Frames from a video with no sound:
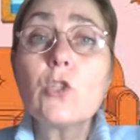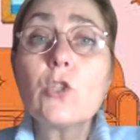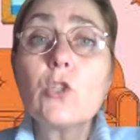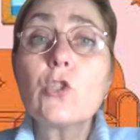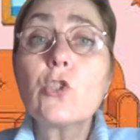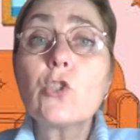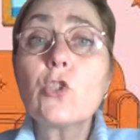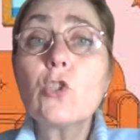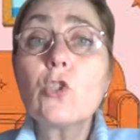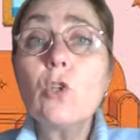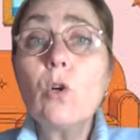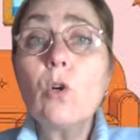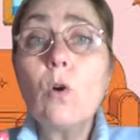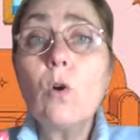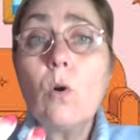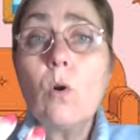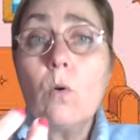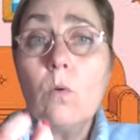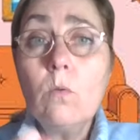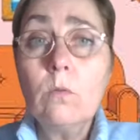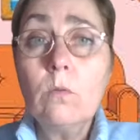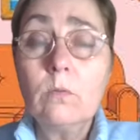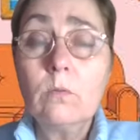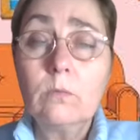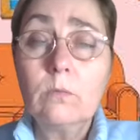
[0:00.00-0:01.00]

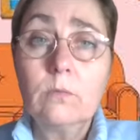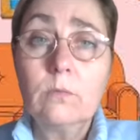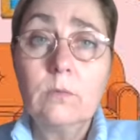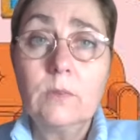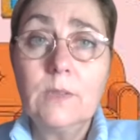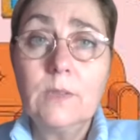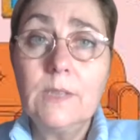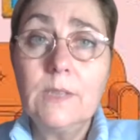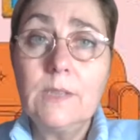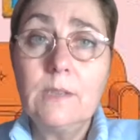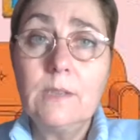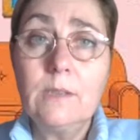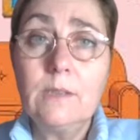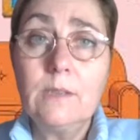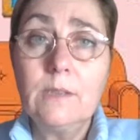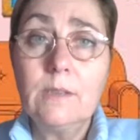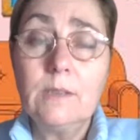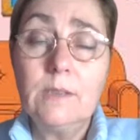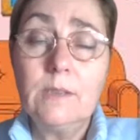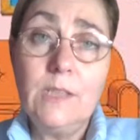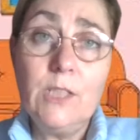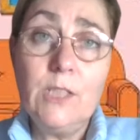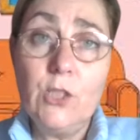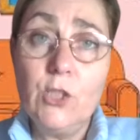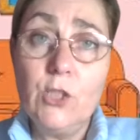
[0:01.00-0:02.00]
show the
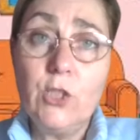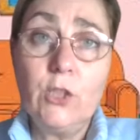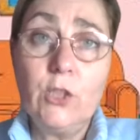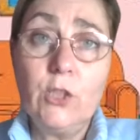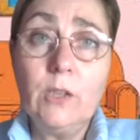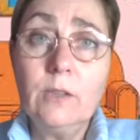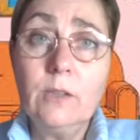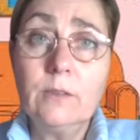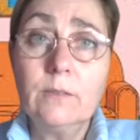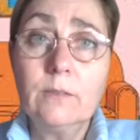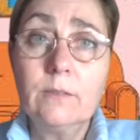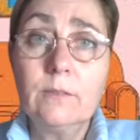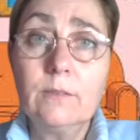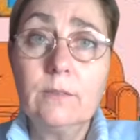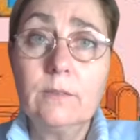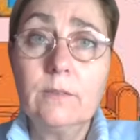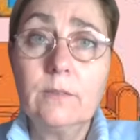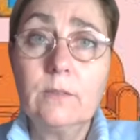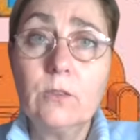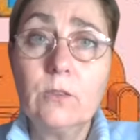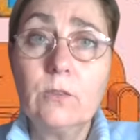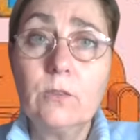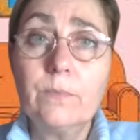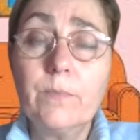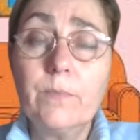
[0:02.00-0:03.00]
teacher,
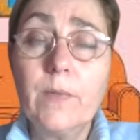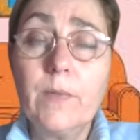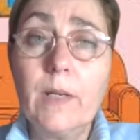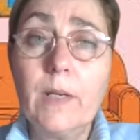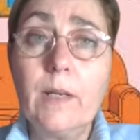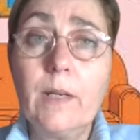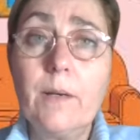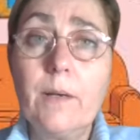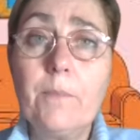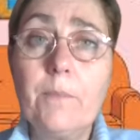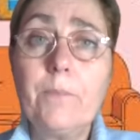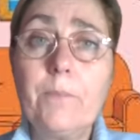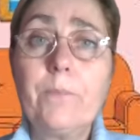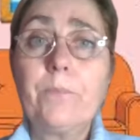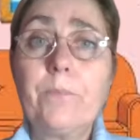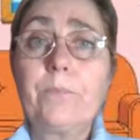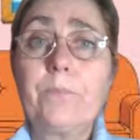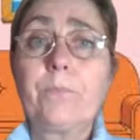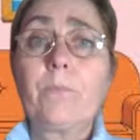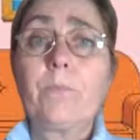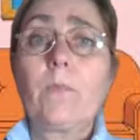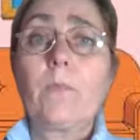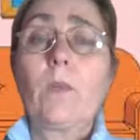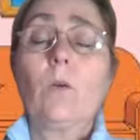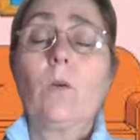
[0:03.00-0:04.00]

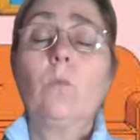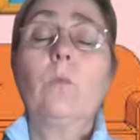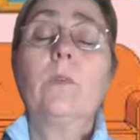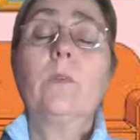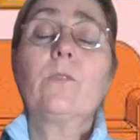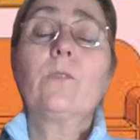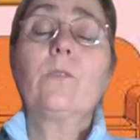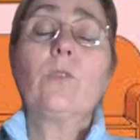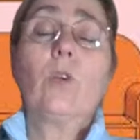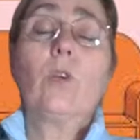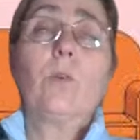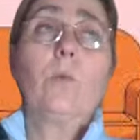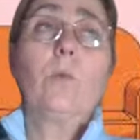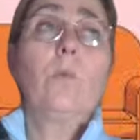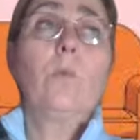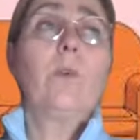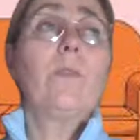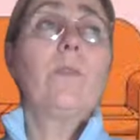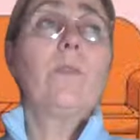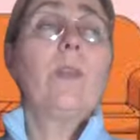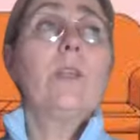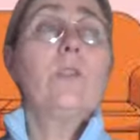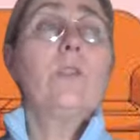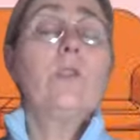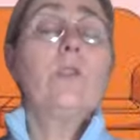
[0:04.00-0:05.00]

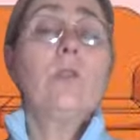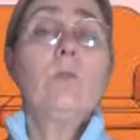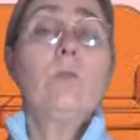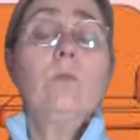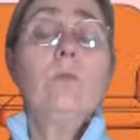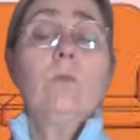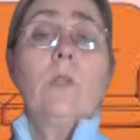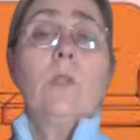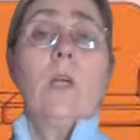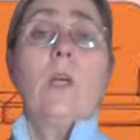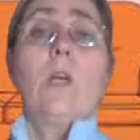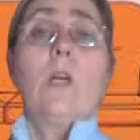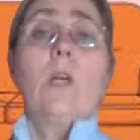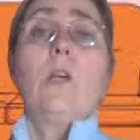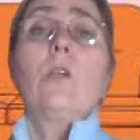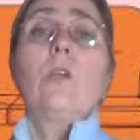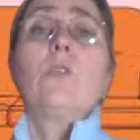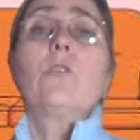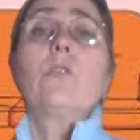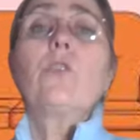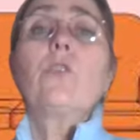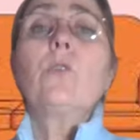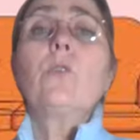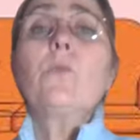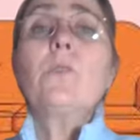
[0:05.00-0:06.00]
what they do
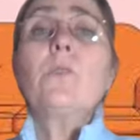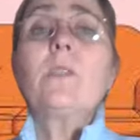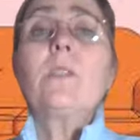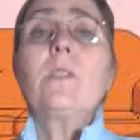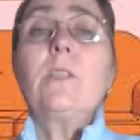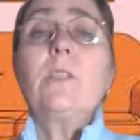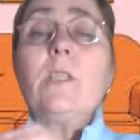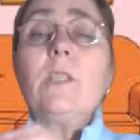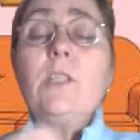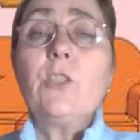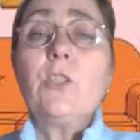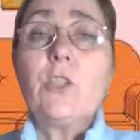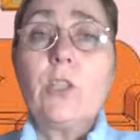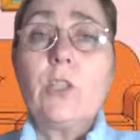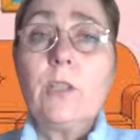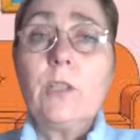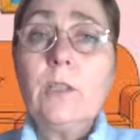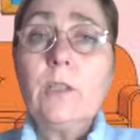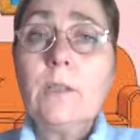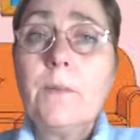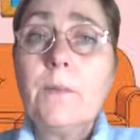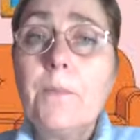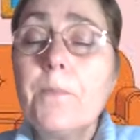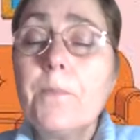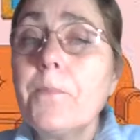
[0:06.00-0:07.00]
shows the
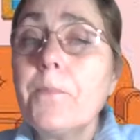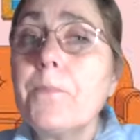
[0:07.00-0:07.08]
teacher